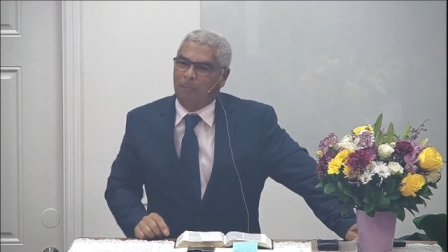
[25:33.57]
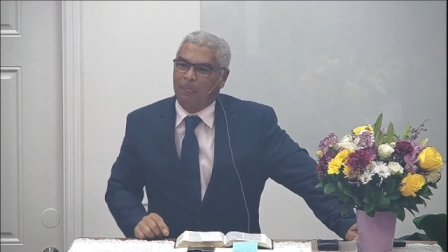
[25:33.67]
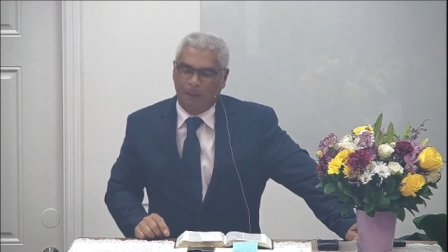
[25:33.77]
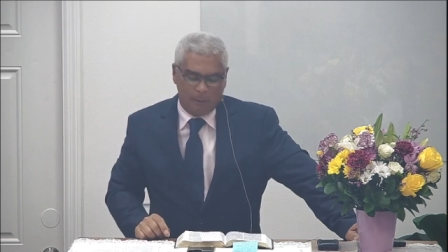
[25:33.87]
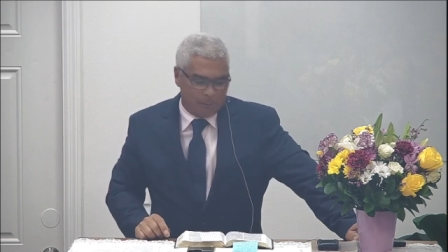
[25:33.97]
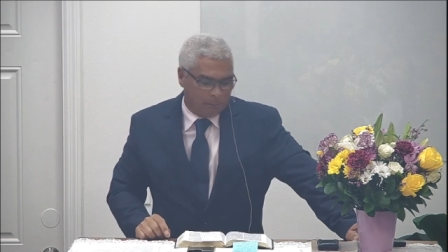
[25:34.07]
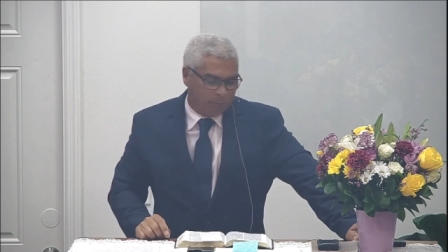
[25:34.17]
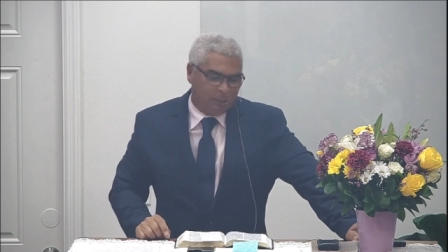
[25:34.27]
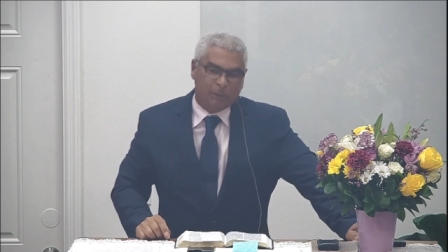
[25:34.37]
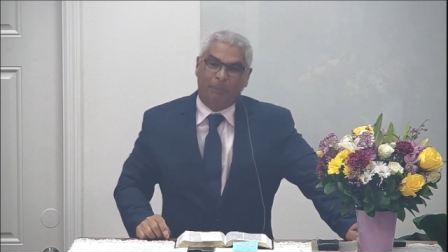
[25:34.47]
was not
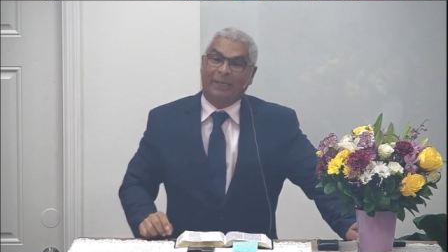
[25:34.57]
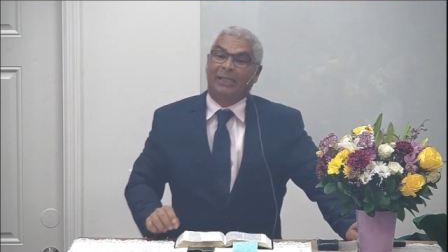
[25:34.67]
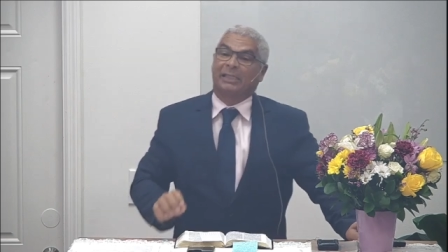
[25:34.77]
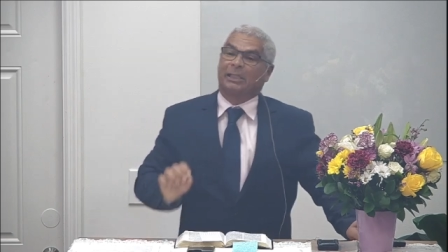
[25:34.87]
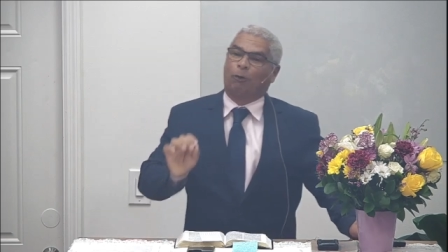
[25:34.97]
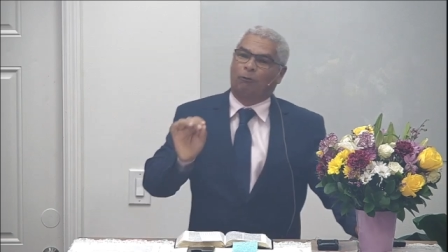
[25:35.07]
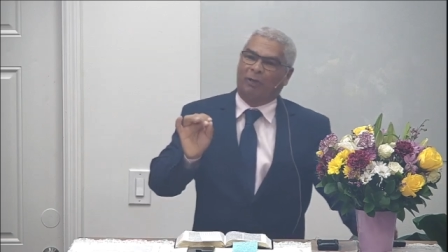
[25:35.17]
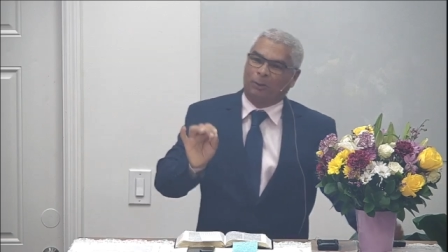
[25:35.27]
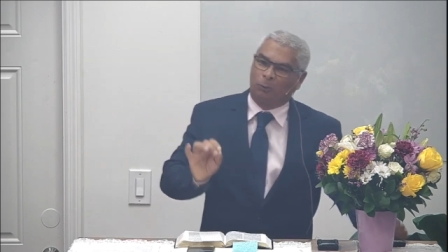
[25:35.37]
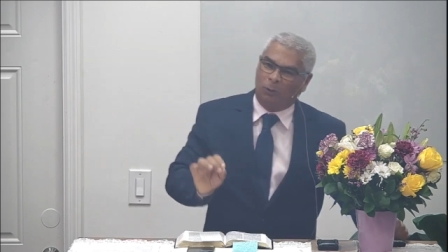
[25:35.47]
only to
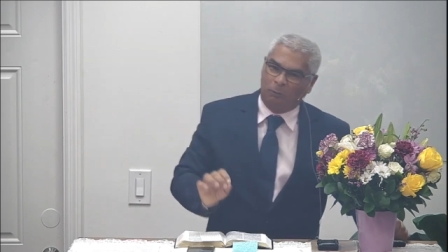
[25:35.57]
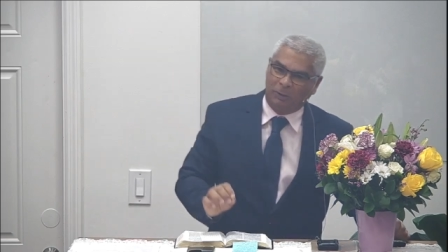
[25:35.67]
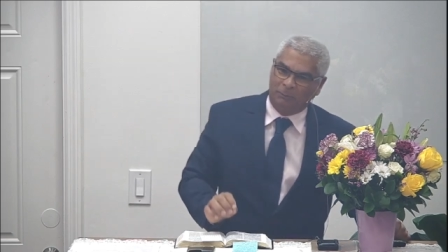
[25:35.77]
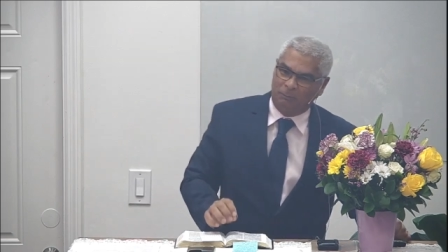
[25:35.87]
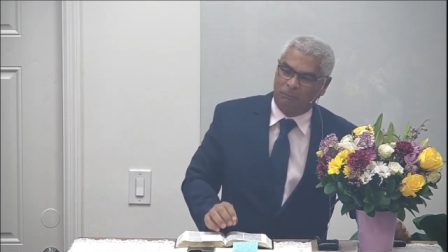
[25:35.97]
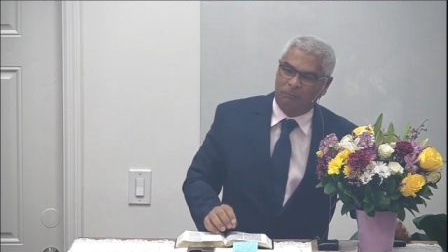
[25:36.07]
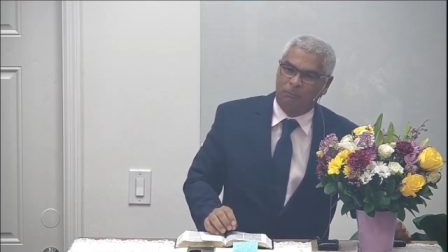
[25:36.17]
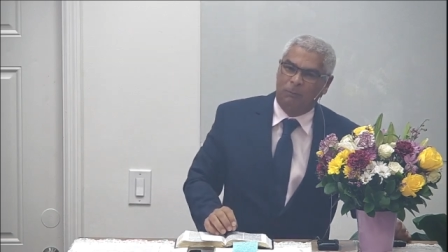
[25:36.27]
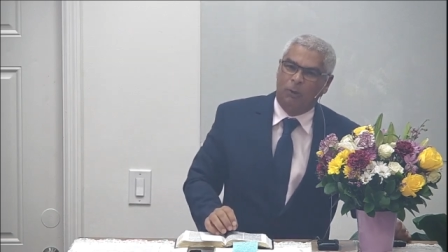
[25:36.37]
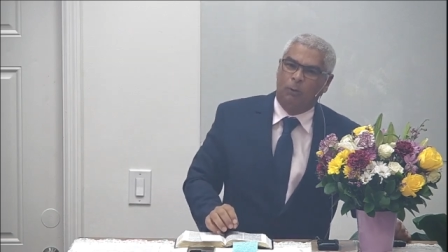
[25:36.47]
heal him, but
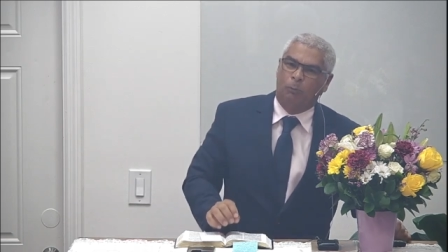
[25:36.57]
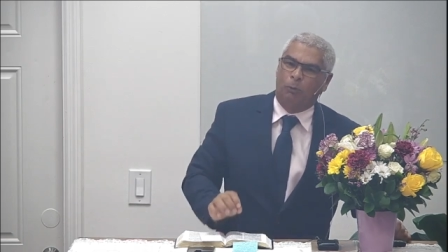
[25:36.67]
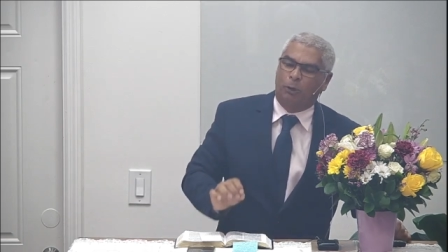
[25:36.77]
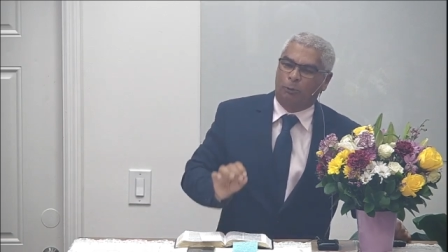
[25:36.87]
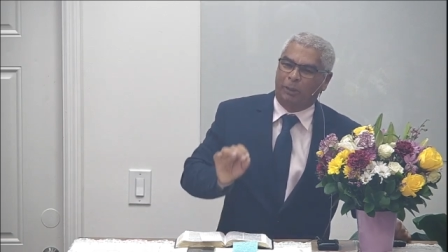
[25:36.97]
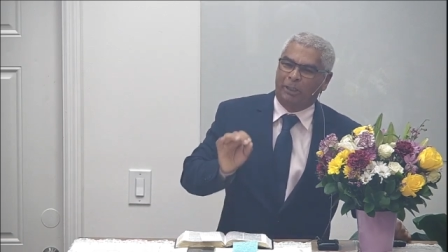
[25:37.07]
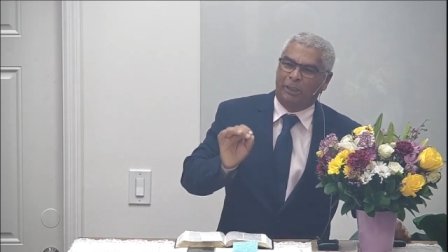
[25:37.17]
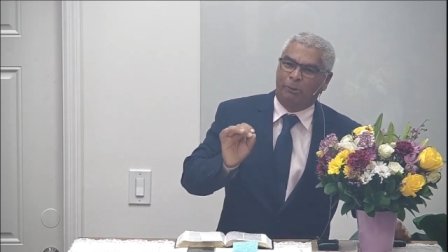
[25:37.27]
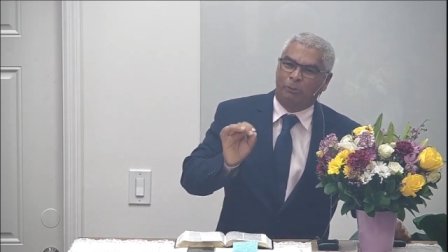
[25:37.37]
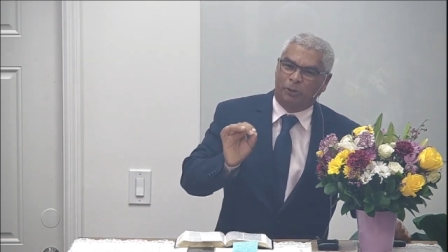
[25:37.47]
also to
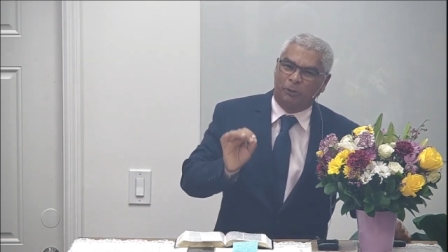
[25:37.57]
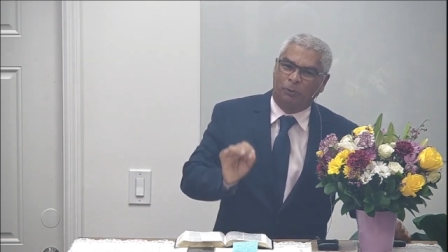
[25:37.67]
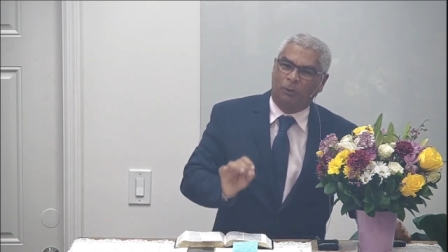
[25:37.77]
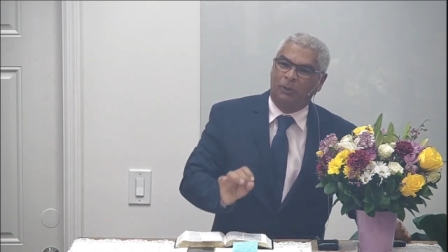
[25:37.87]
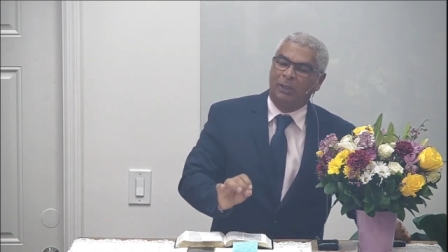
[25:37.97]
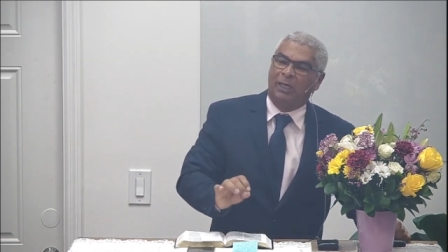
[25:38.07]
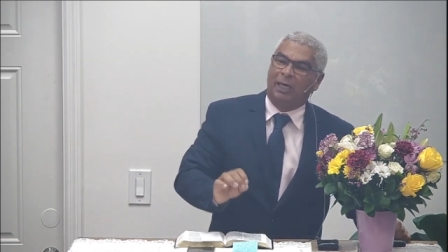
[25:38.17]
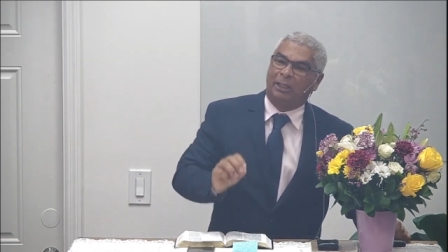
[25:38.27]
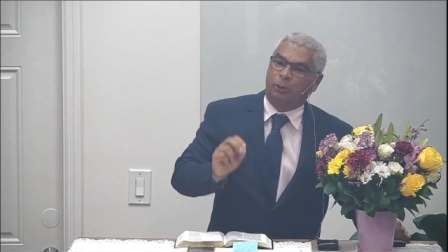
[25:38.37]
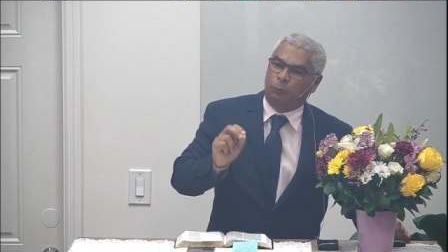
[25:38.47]
save him, because the
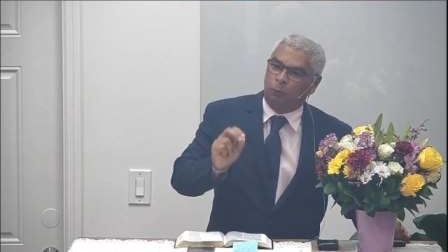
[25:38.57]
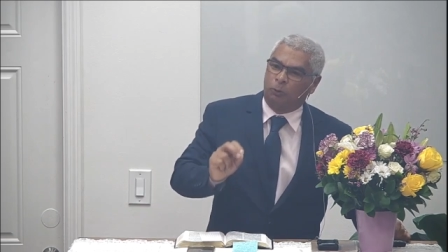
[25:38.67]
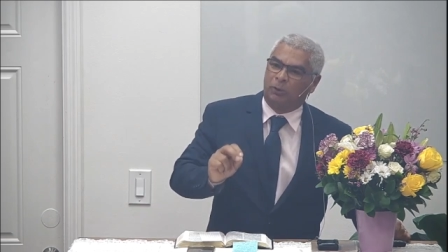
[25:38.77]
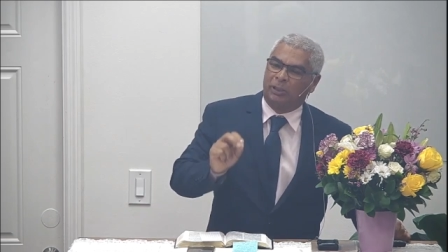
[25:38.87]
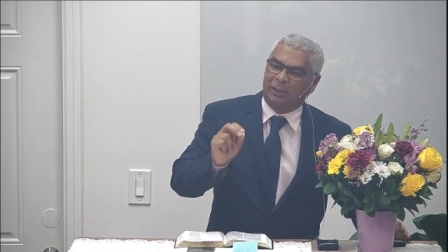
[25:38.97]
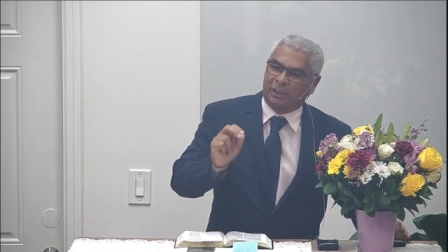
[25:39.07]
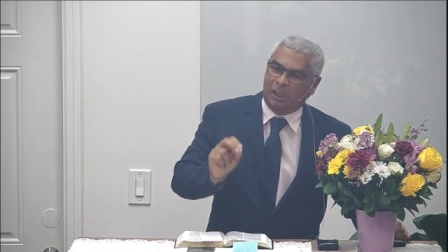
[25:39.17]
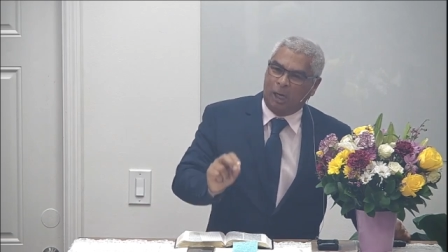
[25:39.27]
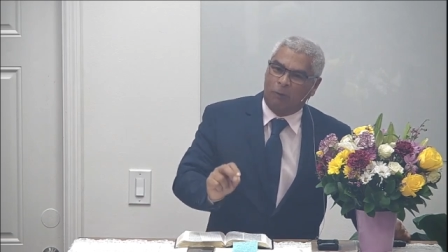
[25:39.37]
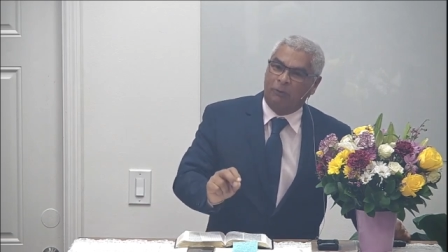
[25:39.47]
desire of God
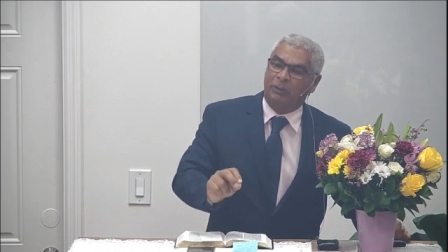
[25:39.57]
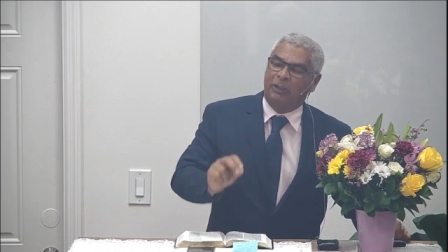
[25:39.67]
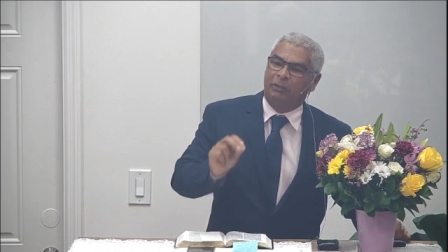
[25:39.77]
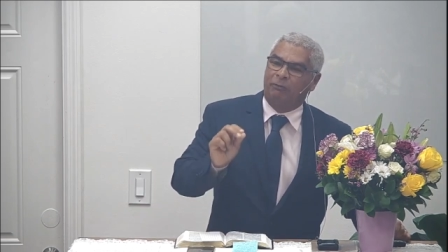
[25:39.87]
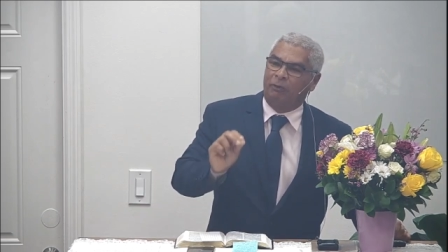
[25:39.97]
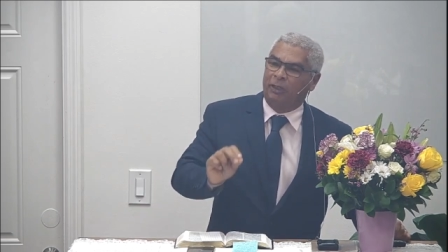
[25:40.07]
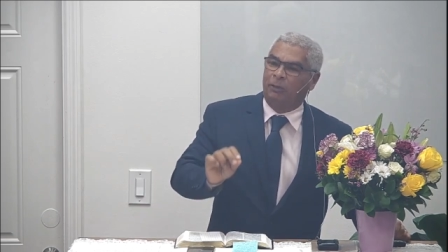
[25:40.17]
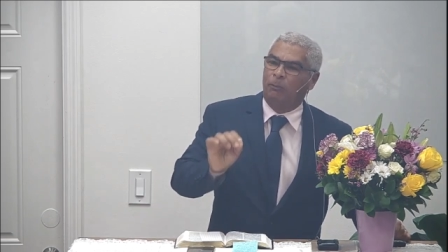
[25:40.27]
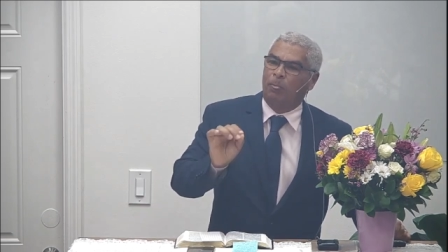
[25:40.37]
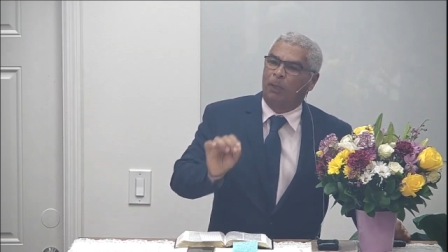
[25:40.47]
that all
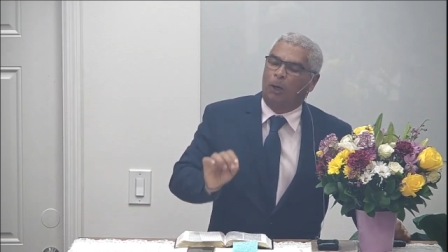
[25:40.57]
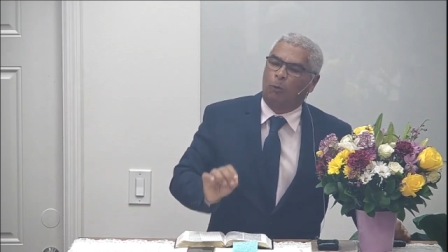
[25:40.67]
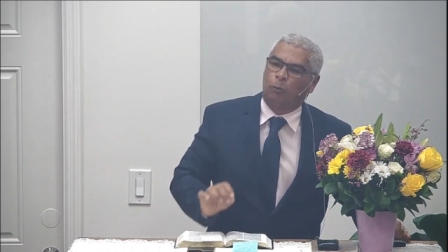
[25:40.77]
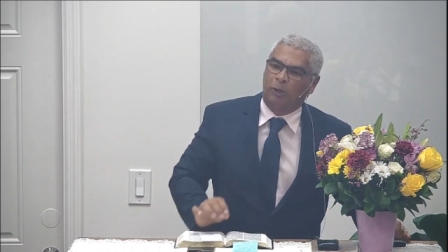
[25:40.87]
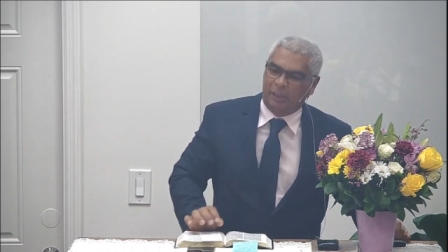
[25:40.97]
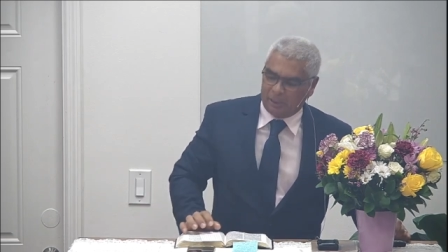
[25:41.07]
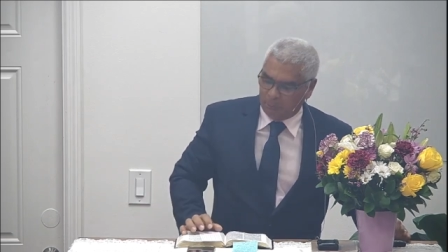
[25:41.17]
may be saved